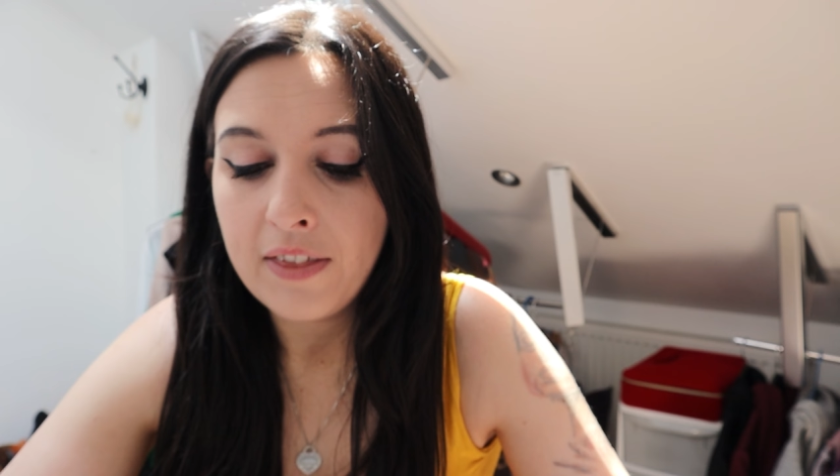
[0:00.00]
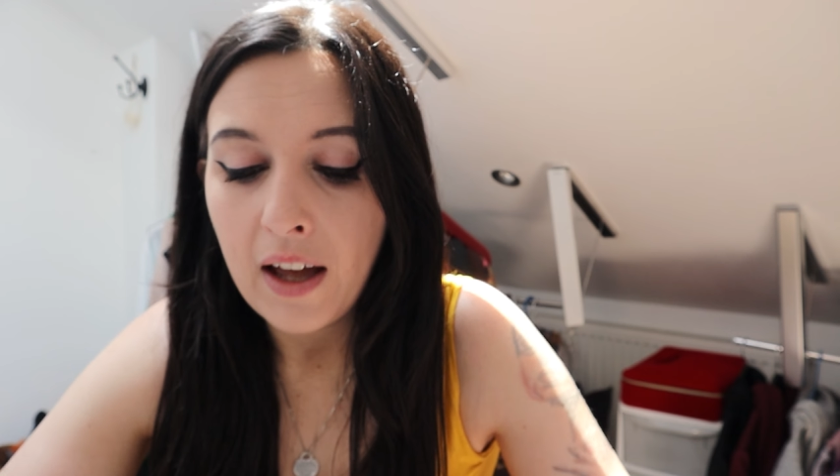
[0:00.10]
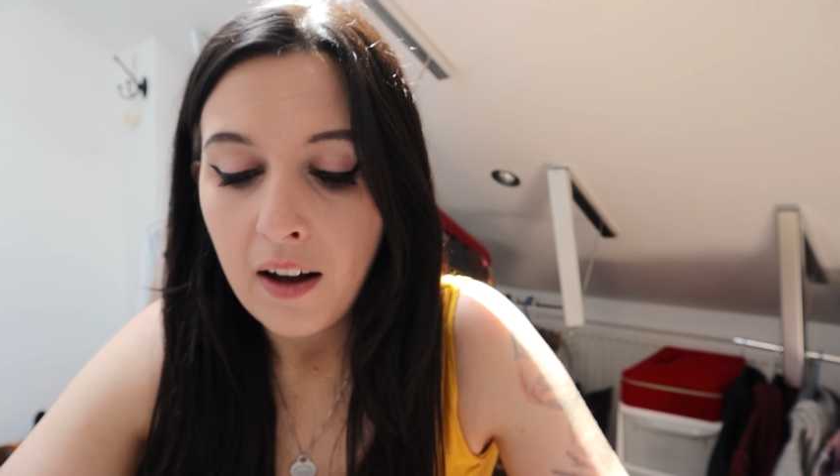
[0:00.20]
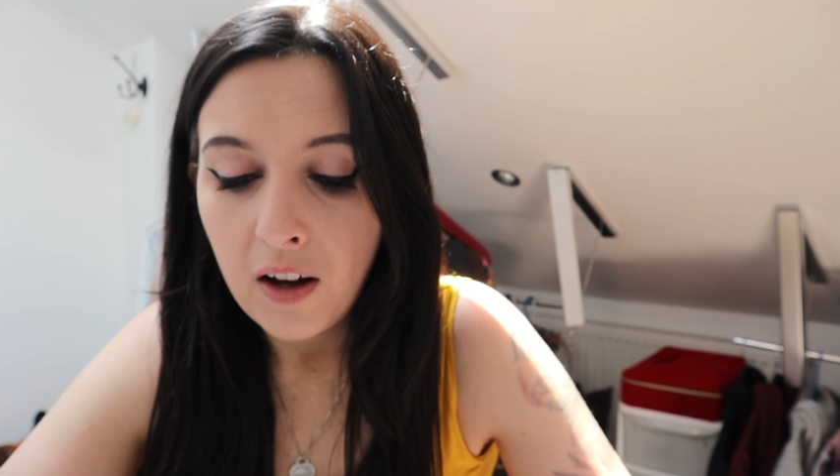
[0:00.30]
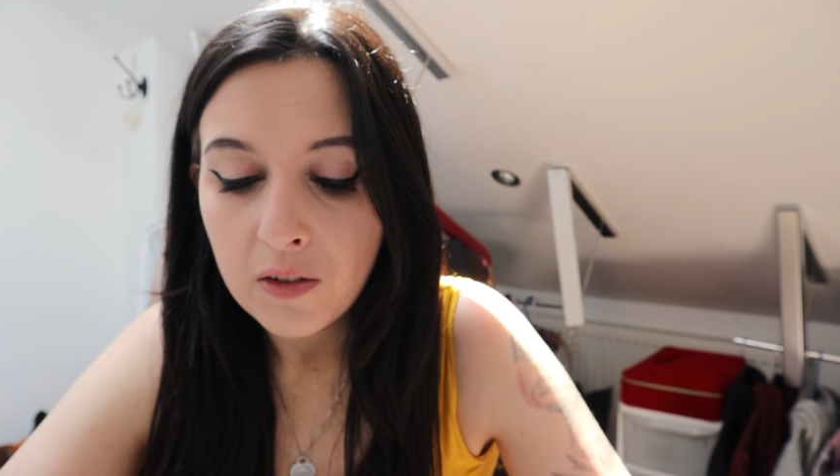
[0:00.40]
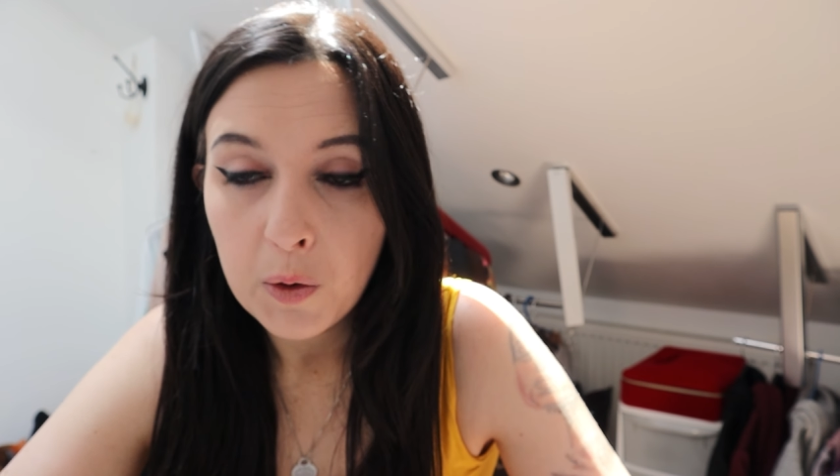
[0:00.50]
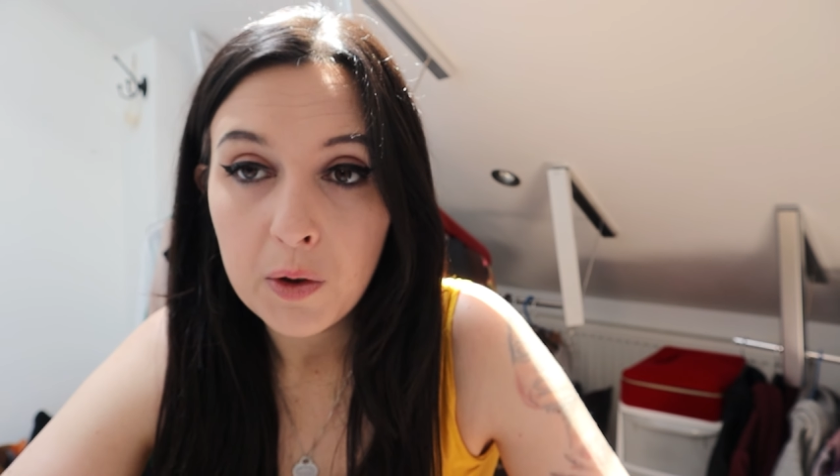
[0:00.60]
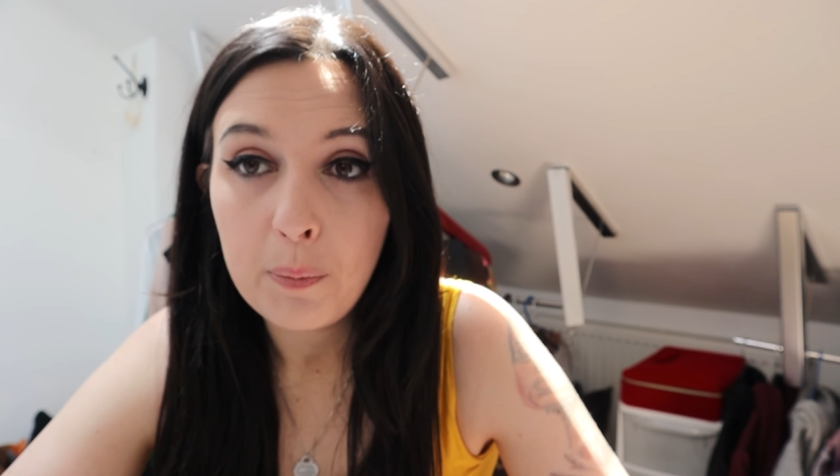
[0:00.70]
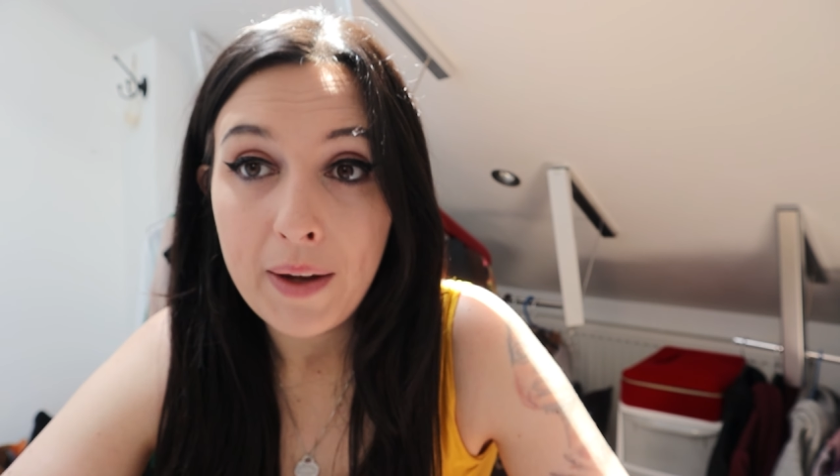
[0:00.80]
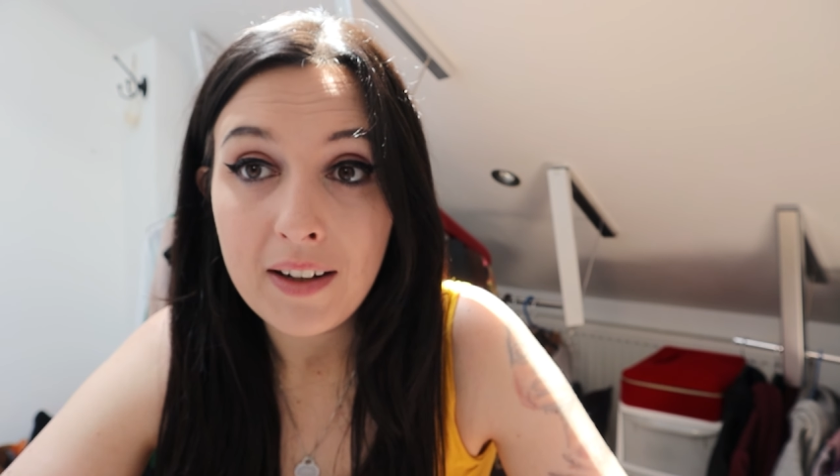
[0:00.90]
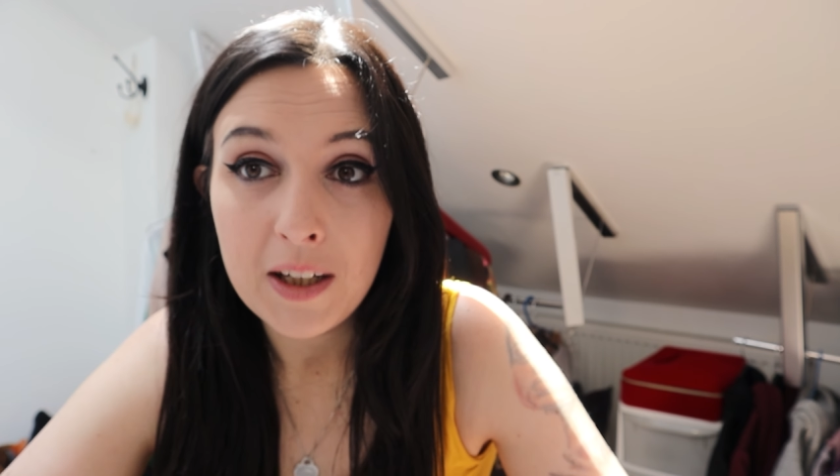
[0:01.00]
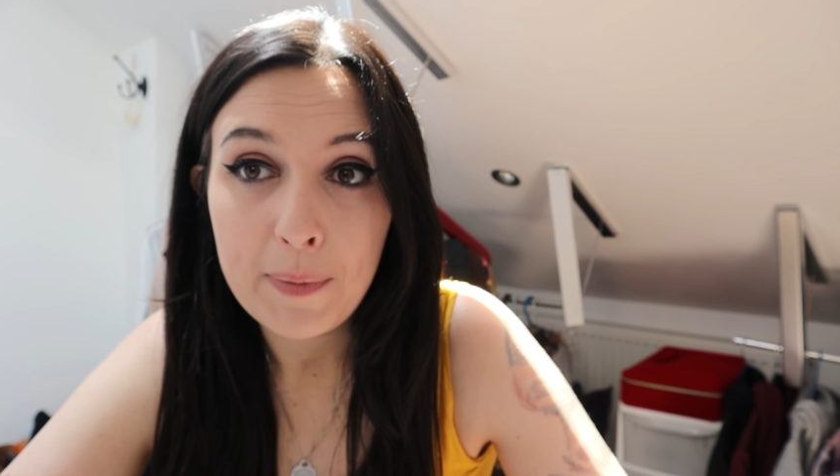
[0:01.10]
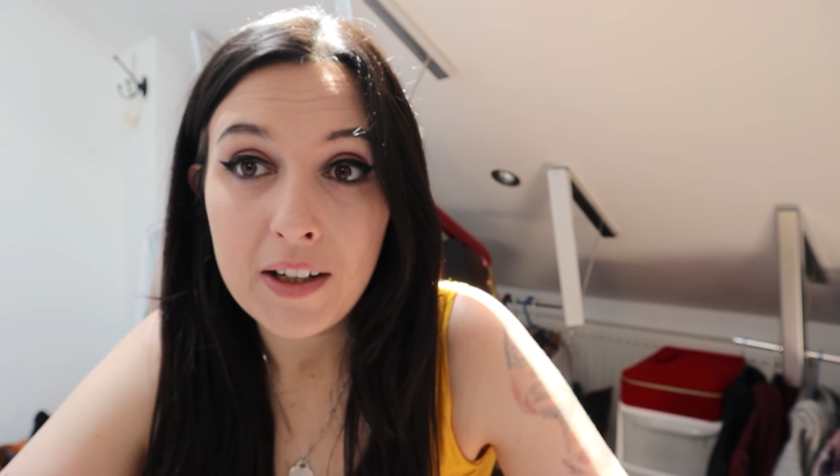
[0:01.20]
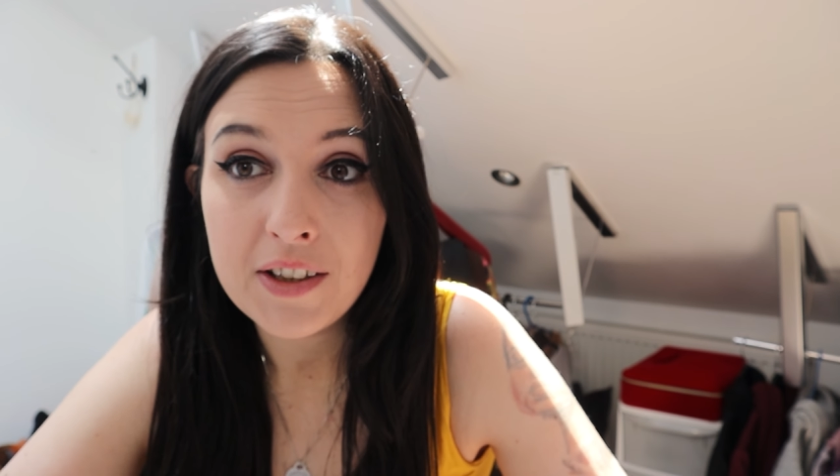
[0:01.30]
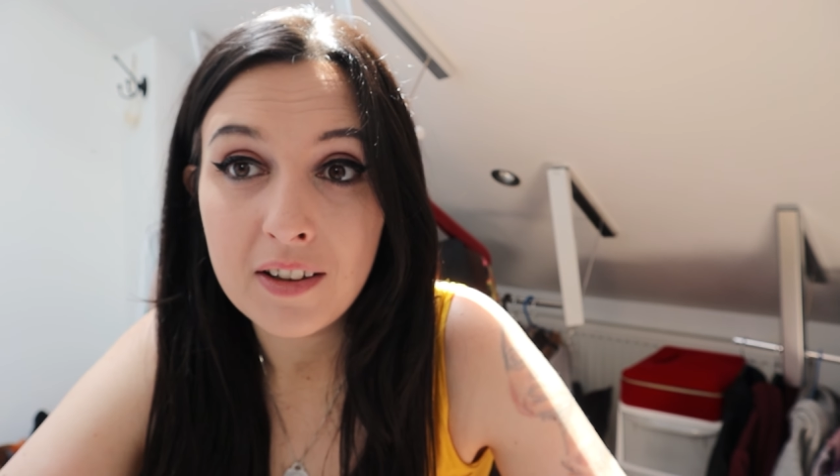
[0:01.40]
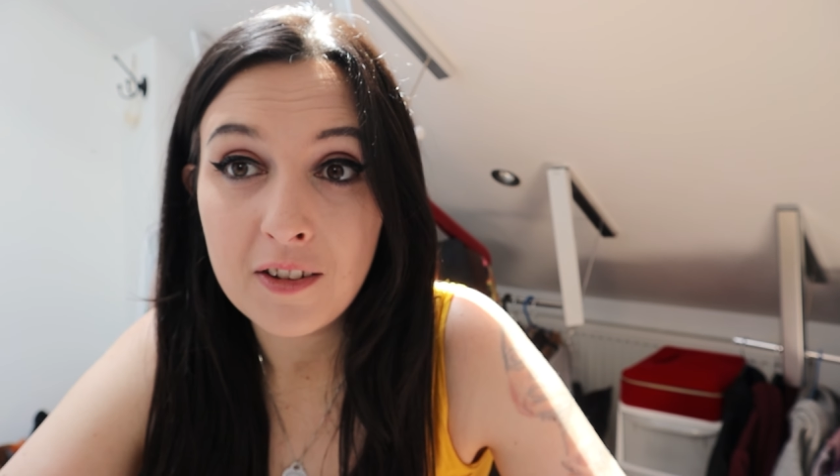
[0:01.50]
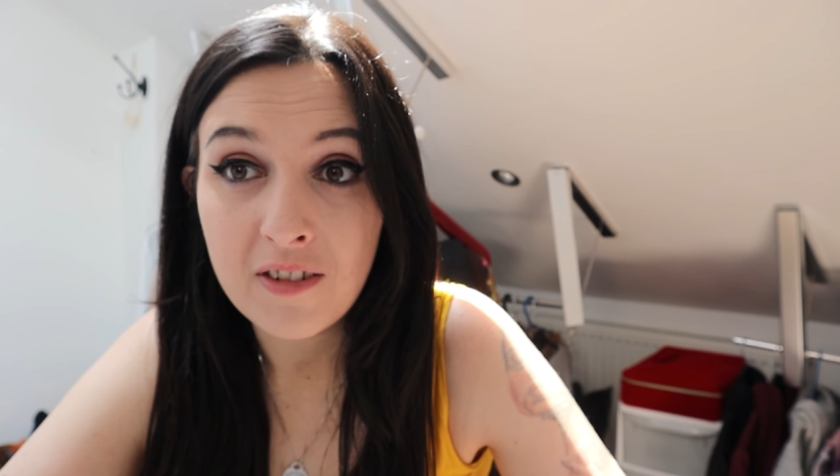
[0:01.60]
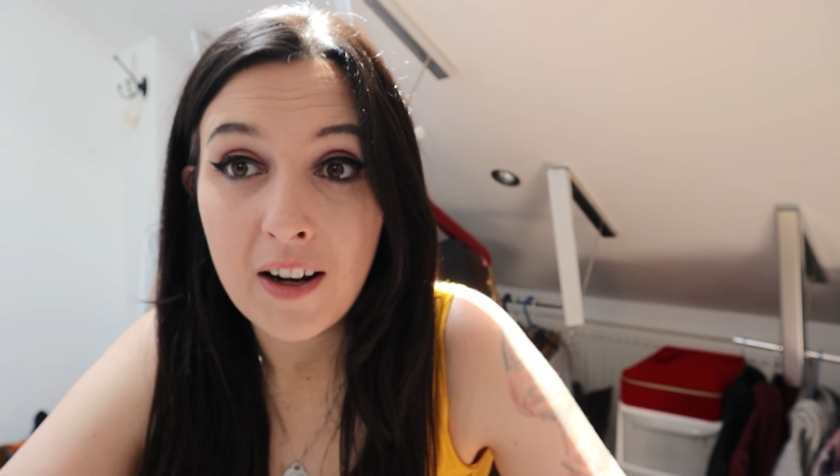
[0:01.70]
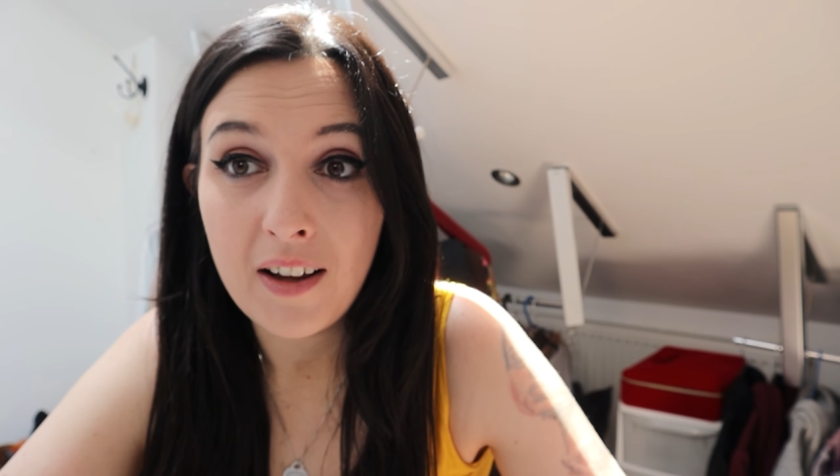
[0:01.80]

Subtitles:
There are also picnic benches